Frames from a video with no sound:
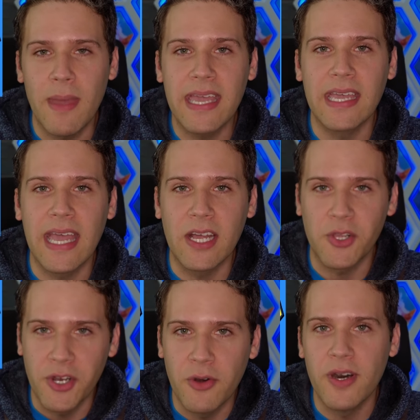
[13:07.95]
making a
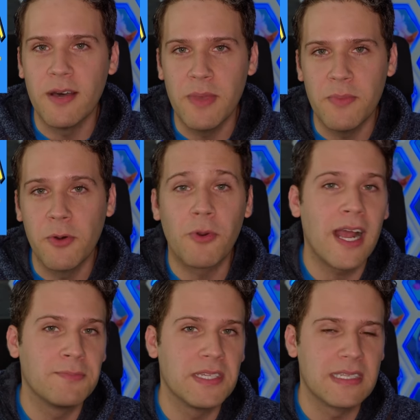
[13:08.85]
Klonoa amiibo,
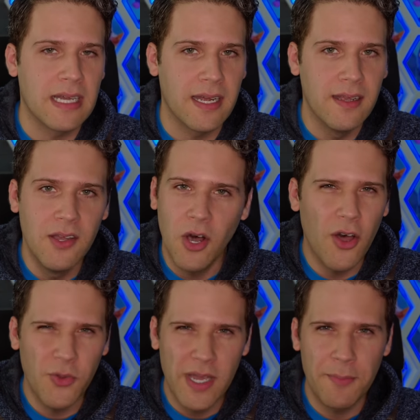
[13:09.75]
perhaps it's not
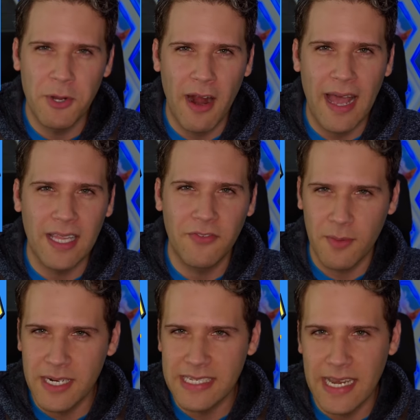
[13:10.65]
all the way up your alley
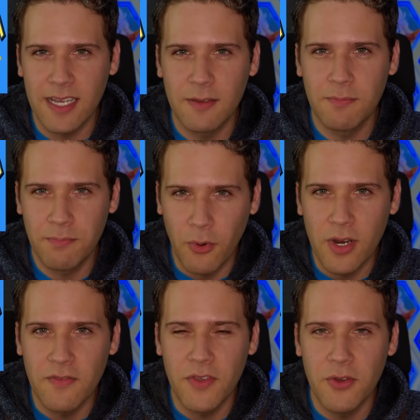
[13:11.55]
from an aesthetic
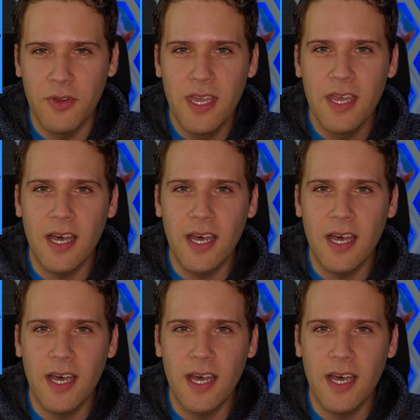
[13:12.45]
point of view,